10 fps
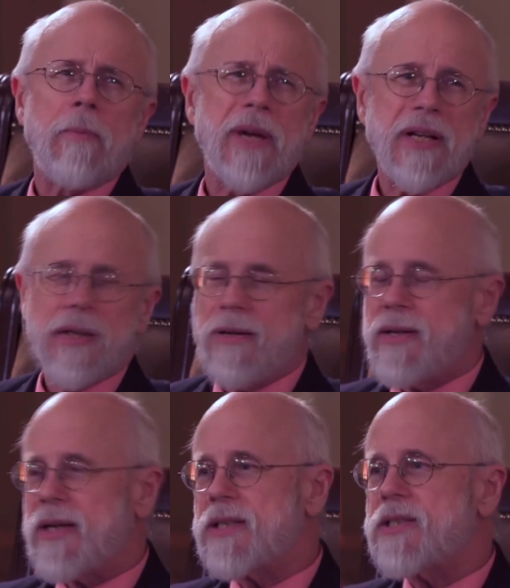but
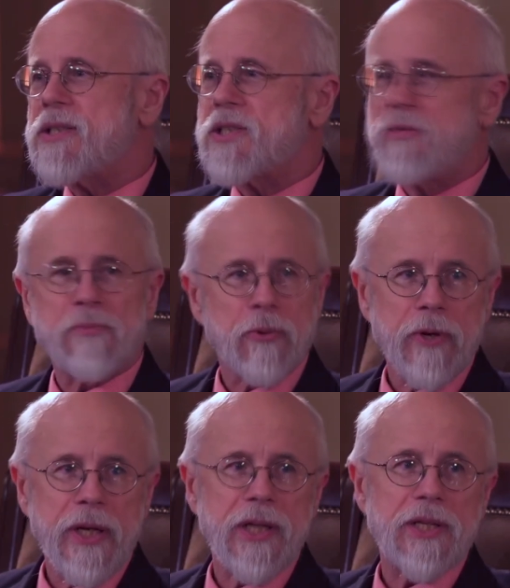dozens of
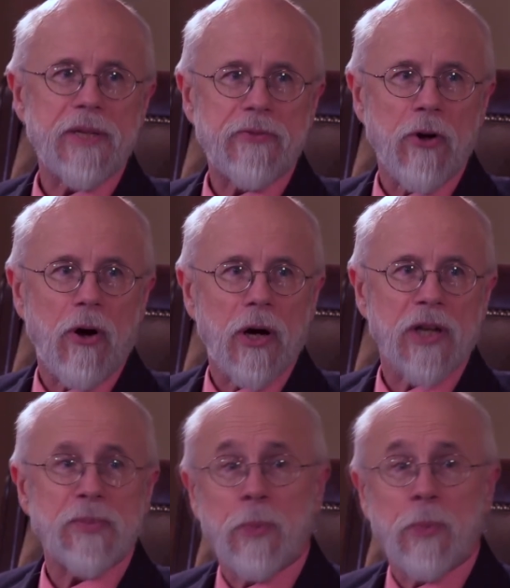breeds of dogs,